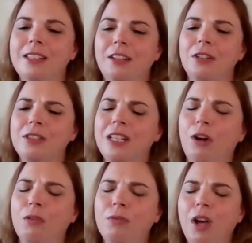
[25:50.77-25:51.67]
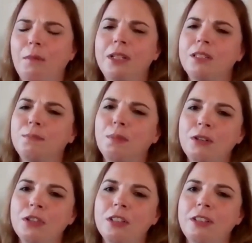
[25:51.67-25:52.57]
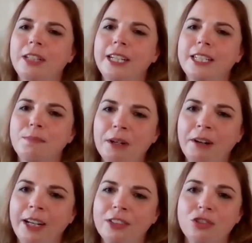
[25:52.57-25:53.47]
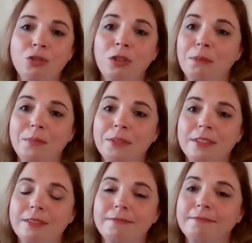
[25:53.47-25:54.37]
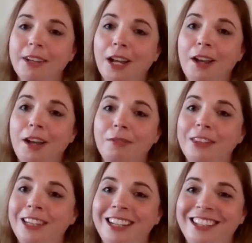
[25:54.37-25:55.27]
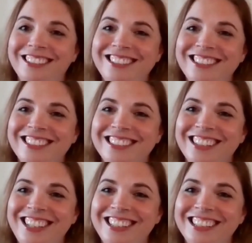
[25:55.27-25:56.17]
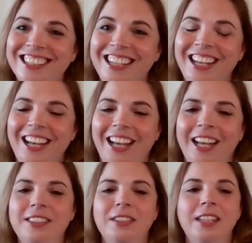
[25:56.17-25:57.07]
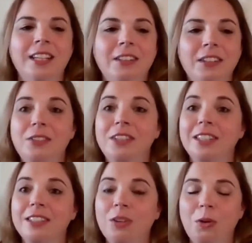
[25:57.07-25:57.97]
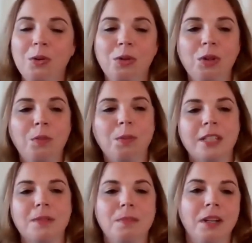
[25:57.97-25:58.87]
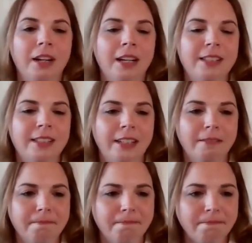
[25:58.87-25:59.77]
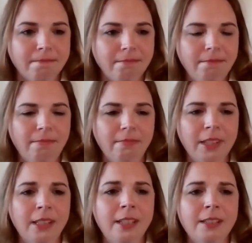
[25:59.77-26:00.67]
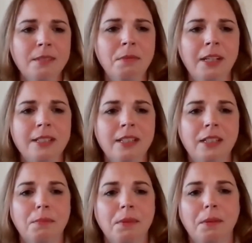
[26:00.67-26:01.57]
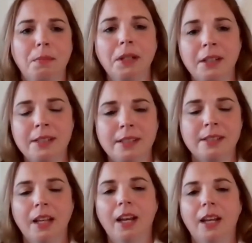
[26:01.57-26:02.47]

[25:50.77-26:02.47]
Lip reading: yourself, because personal experience trumps everything else, right? And so then you get this whole group experiencing it. And these amazing appearances,